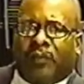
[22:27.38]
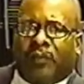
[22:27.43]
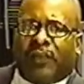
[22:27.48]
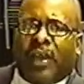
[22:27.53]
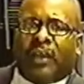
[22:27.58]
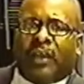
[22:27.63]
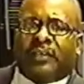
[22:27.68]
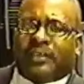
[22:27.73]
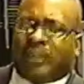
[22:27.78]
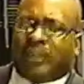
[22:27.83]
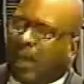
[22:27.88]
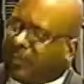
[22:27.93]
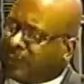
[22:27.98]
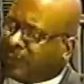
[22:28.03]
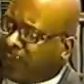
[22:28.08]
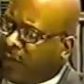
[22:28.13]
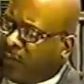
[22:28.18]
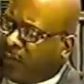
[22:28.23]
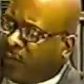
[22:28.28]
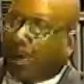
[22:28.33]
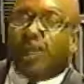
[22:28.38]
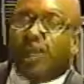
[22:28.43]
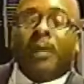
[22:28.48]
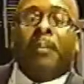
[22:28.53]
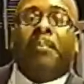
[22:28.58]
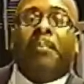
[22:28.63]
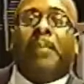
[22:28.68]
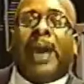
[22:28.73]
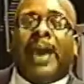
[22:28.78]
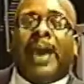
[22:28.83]
Valentine's Day what?
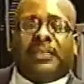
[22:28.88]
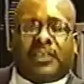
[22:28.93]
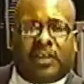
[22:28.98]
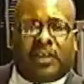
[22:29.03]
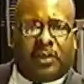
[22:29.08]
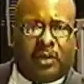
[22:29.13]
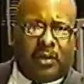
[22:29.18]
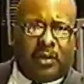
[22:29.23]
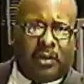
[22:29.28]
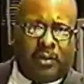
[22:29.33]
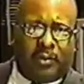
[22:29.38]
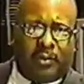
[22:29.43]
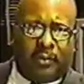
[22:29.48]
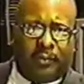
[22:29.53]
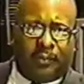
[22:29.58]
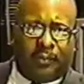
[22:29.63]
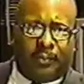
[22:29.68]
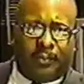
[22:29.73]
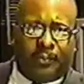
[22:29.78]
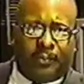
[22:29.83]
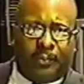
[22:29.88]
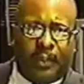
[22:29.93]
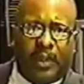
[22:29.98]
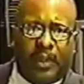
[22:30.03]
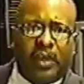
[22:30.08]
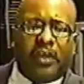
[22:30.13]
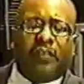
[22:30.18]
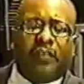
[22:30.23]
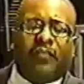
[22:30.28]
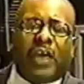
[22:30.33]
Massacre.
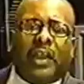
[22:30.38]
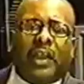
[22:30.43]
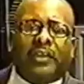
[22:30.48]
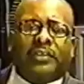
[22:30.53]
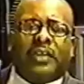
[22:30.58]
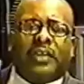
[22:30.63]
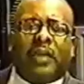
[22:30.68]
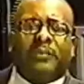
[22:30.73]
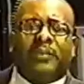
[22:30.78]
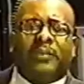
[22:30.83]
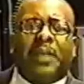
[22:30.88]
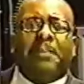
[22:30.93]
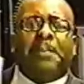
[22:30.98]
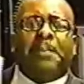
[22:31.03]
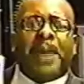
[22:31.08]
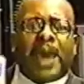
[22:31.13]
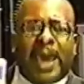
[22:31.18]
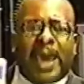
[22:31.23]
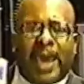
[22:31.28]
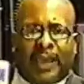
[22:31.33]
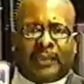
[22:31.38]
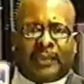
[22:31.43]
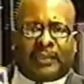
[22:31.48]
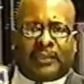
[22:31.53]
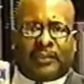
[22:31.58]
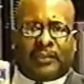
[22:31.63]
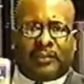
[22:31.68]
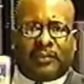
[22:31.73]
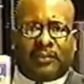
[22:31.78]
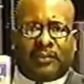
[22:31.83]
Valentine's Day Mass.